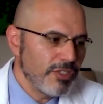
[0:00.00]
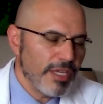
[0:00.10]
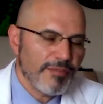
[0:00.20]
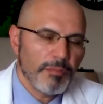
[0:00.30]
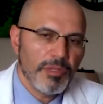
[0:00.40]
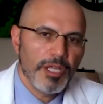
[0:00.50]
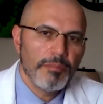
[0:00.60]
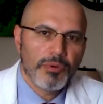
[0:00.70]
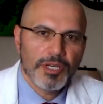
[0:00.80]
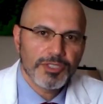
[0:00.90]
You have a
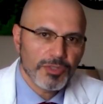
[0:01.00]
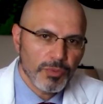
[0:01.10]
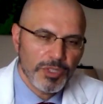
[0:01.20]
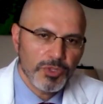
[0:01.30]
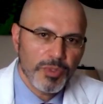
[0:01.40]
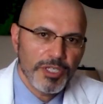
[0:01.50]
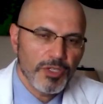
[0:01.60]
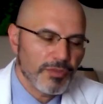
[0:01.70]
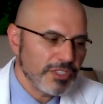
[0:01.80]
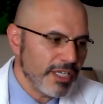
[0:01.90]
blood pressure,
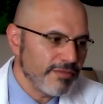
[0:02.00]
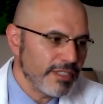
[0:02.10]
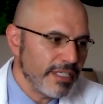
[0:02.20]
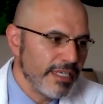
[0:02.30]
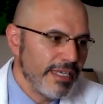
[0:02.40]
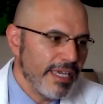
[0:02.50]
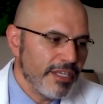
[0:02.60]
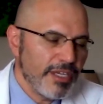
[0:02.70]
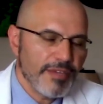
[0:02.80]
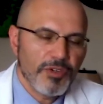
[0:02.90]
120/70,
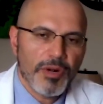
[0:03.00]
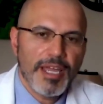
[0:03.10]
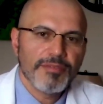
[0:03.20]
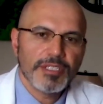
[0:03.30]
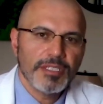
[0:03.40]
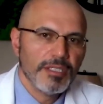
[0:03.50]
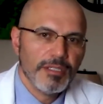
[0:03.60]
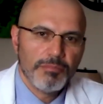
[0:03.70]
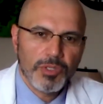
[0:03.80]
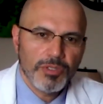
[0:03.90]
and you have gravity
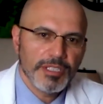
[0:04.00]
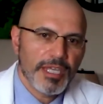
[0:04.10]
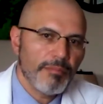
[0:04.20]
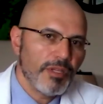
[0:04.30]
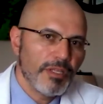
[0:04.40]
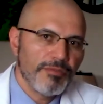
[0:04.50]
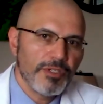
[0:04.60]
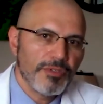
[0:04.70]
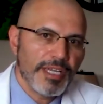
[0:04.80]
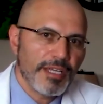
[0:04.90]
pulling that blood
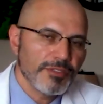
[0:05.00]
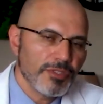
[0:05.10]
flow down.